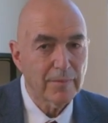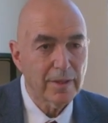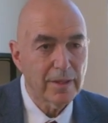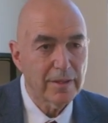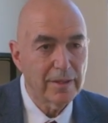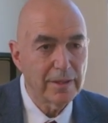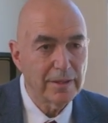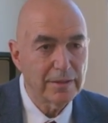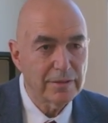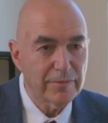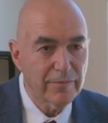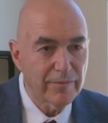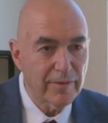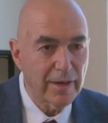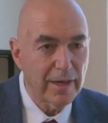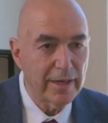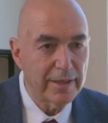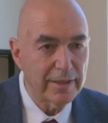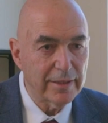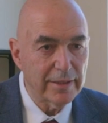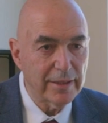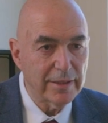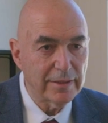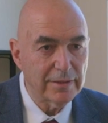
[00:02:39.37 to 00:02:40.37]
these
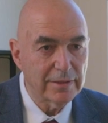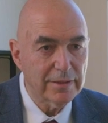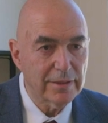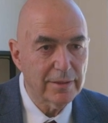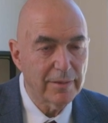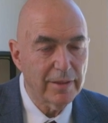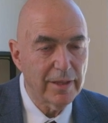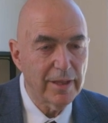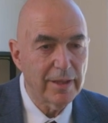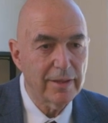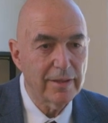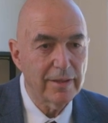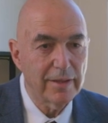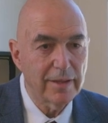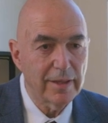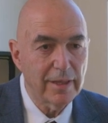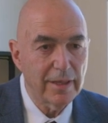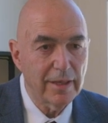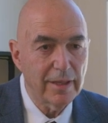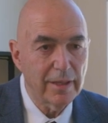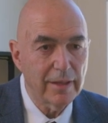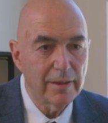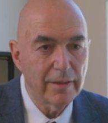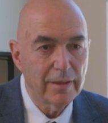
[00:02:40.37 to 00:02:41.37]
findings in
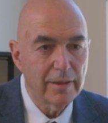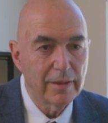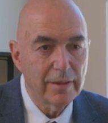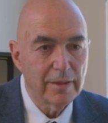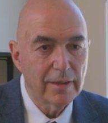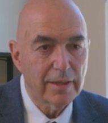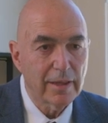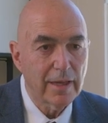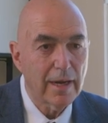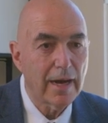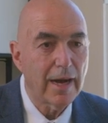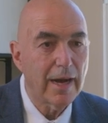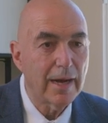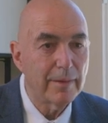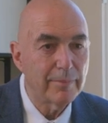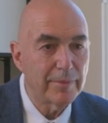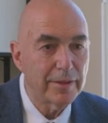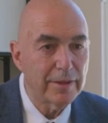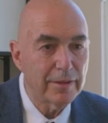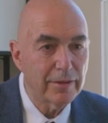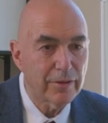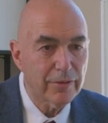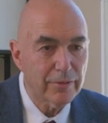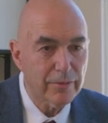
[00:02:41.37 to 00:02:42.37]
the
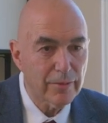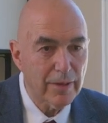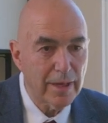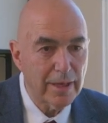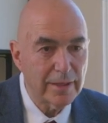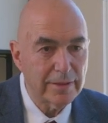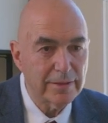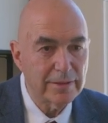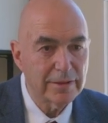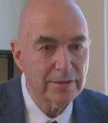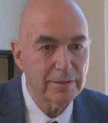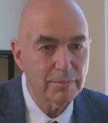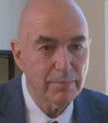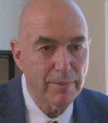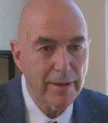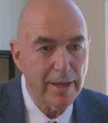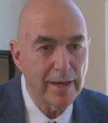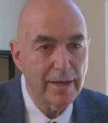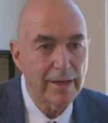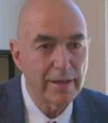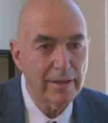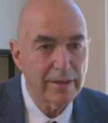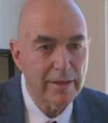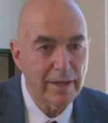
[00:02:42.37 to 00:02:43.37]
Common Threads
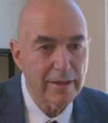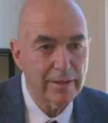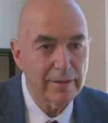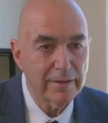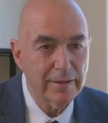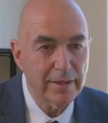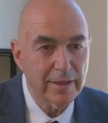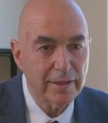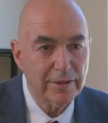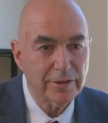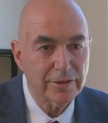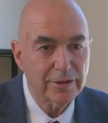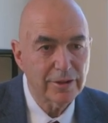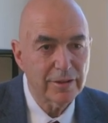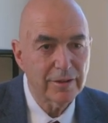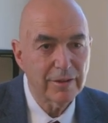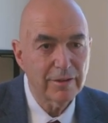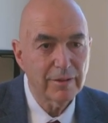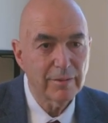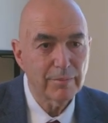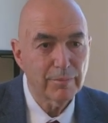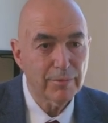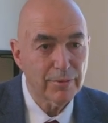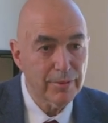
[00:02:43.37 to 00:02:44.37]
Pain and Addiction
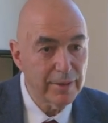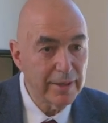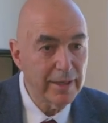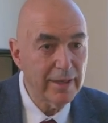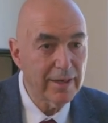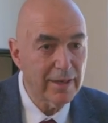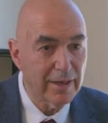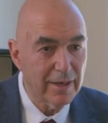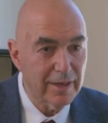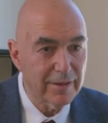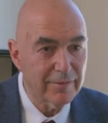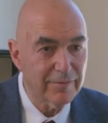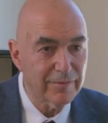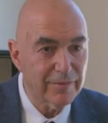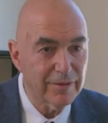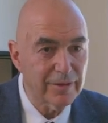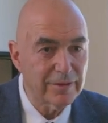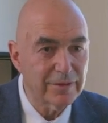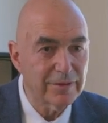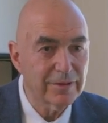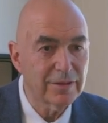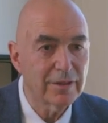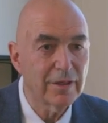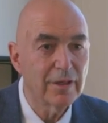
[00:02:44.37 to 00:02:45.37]

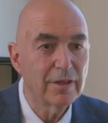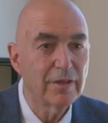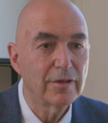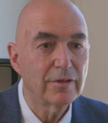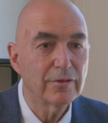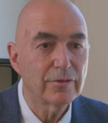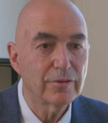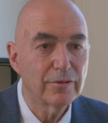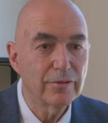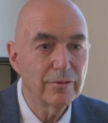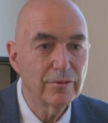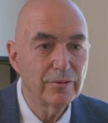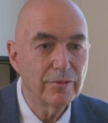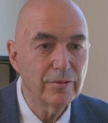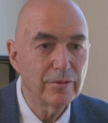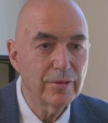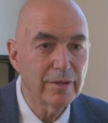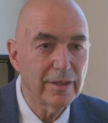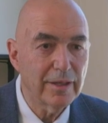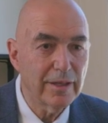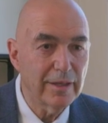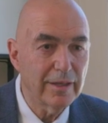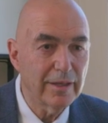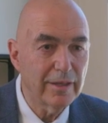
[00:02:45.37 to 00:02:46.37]
pre-conference to
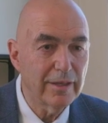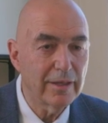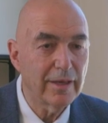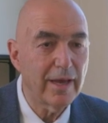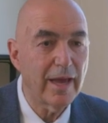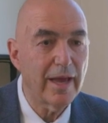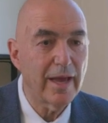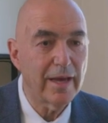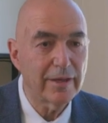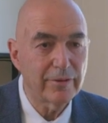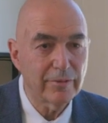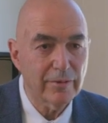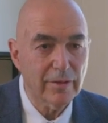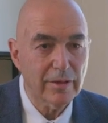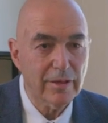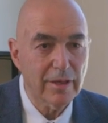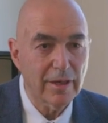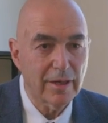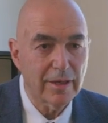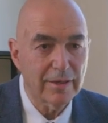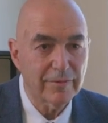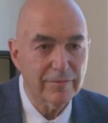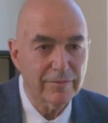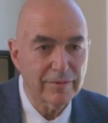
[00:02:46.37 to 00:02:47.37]
the annual
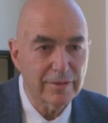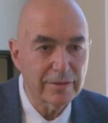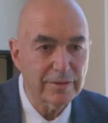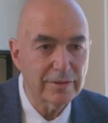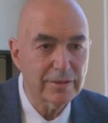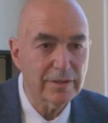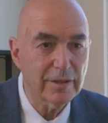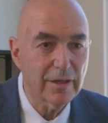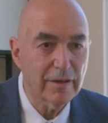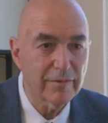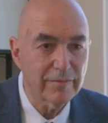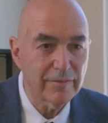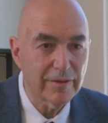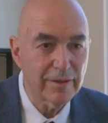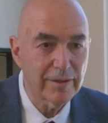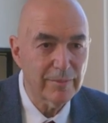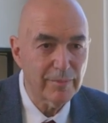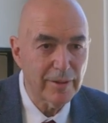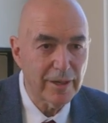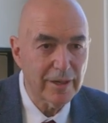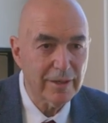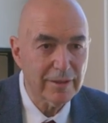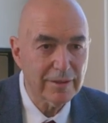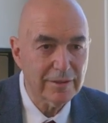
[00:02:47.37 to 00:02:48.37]
conference of the
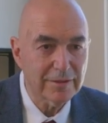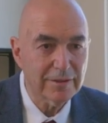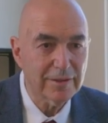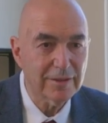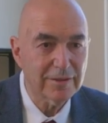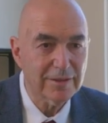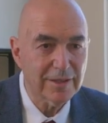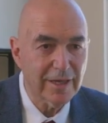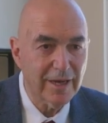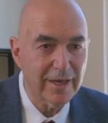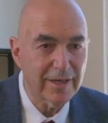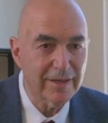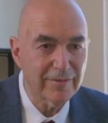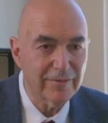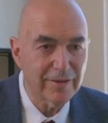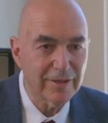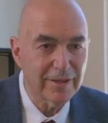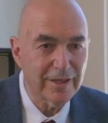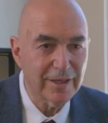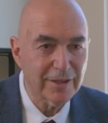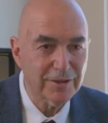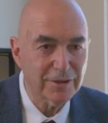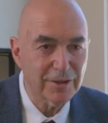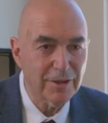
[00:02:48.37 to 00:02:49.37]
American Society of
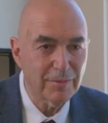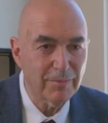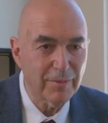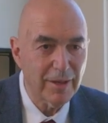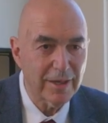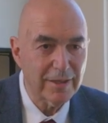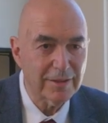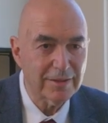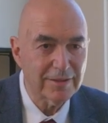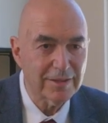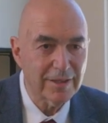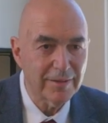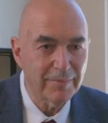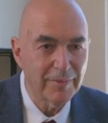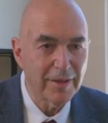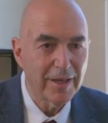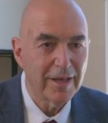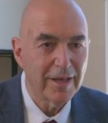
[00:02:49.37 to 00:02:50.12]
Addiction Medicine.